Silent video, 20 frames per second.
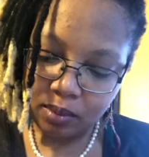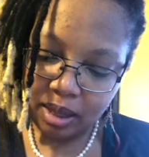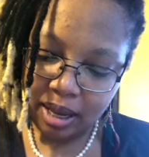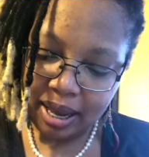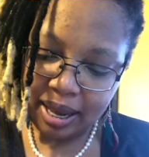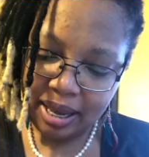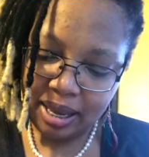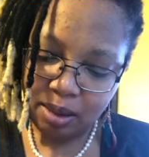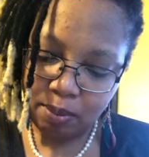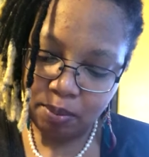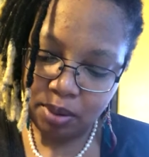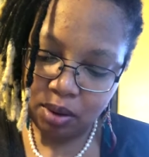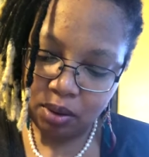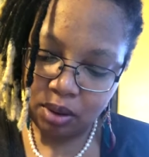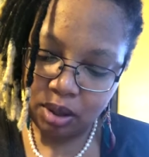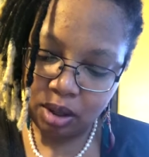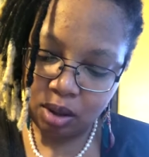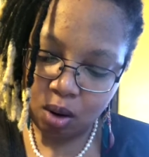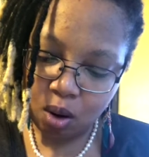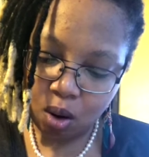And he built
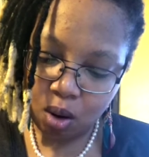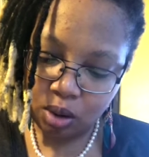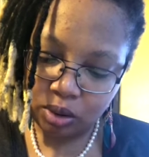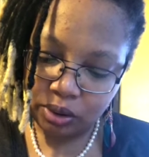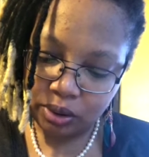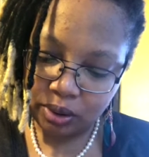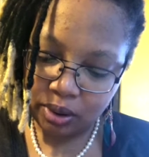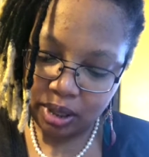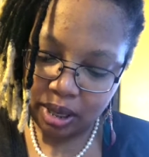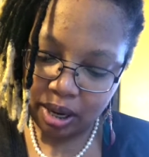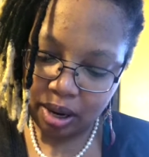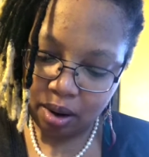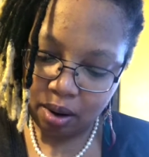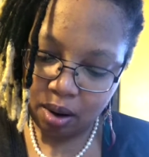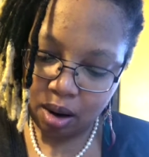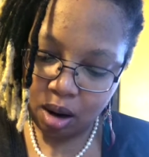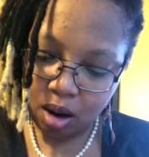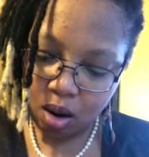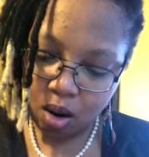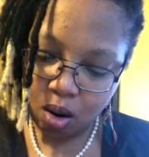an altar there
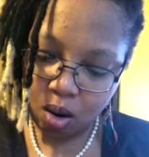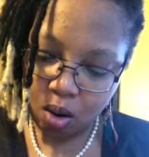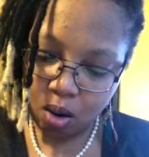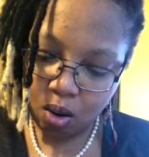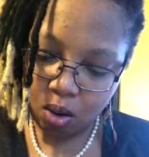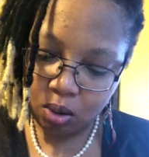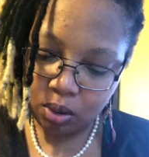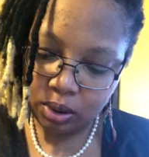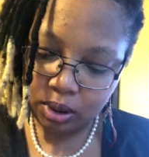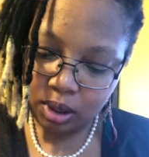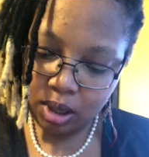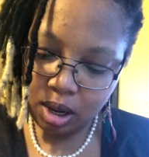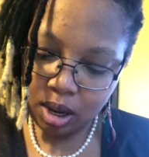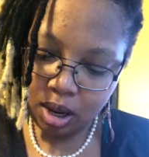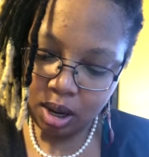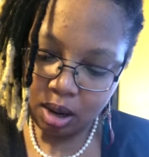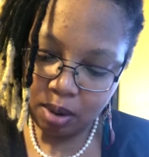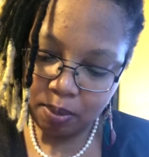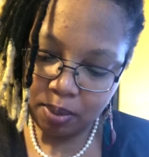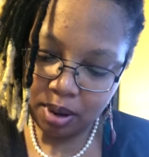and called
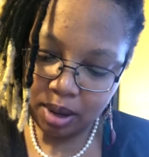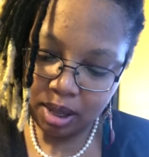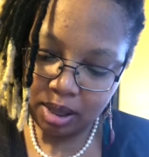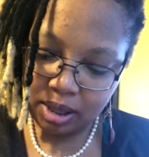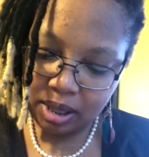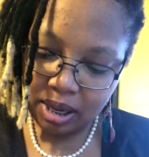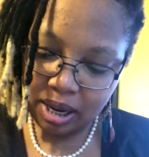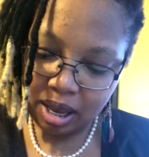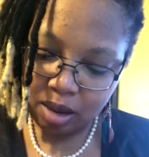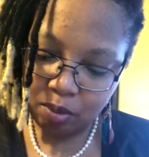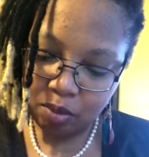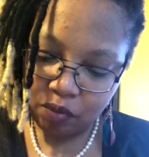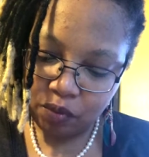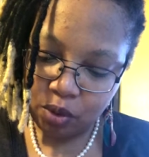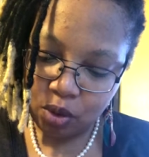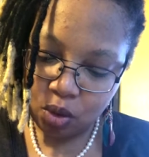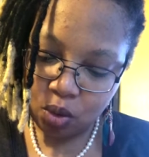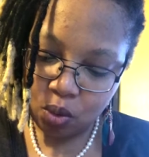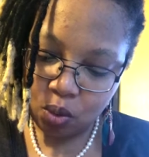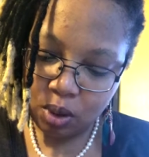upon the name of
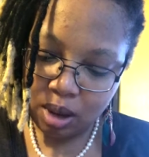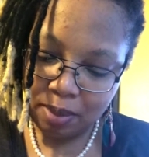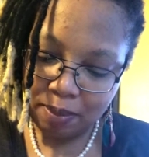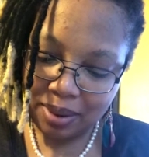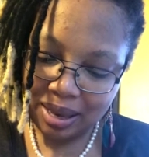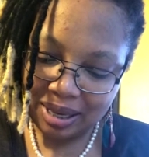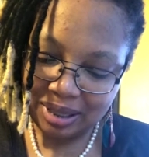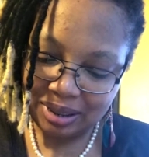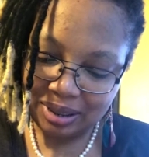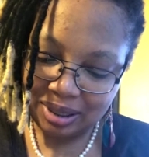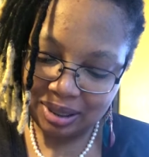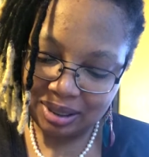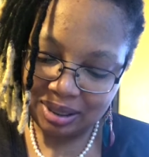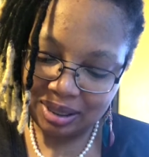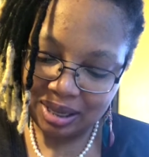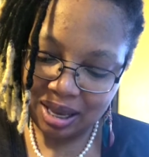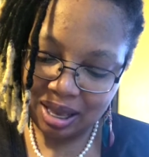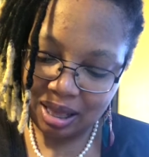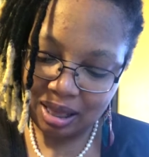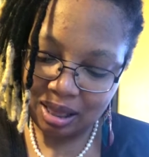Yahuwah and pitched his
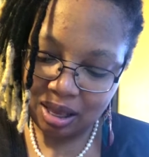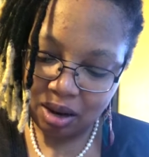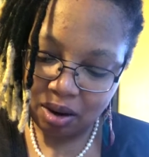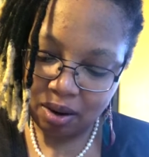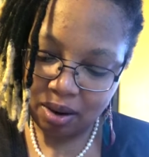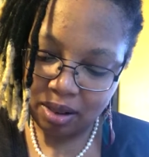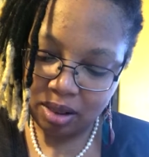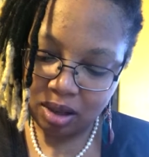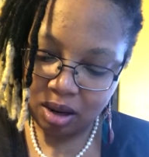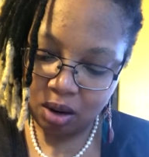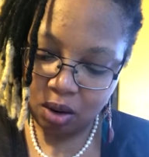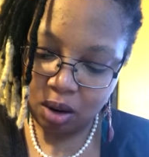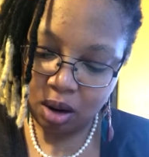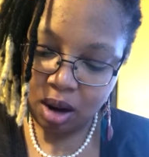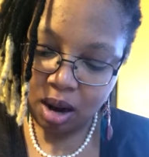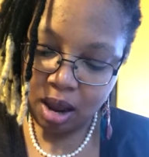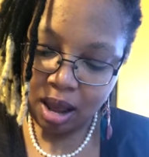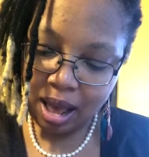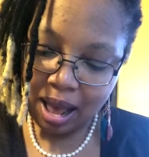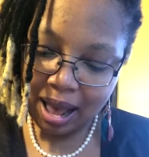tent there, and there
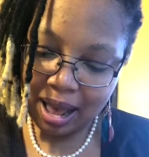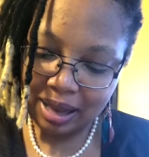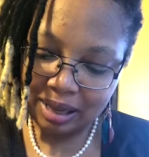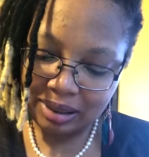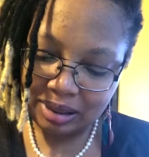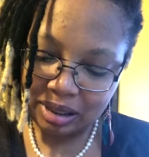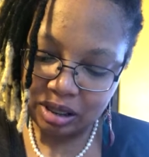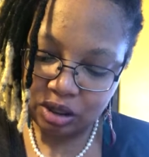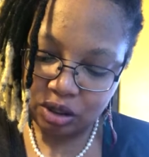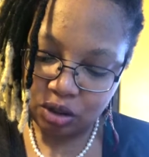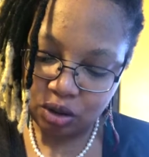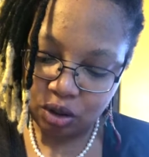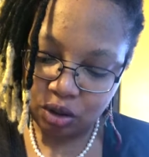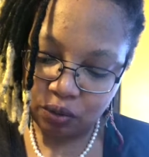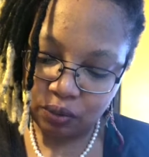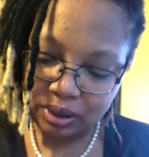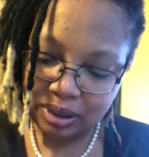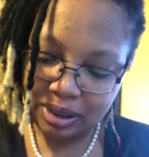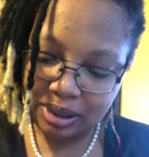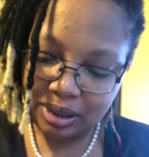Isaac's
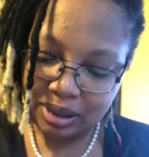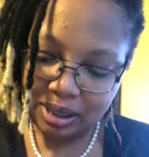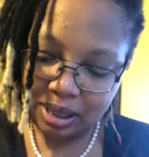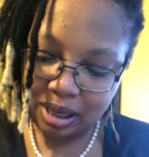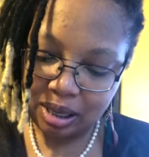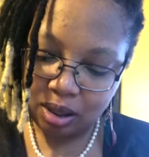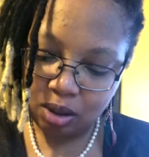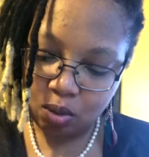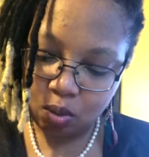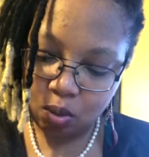servants digged a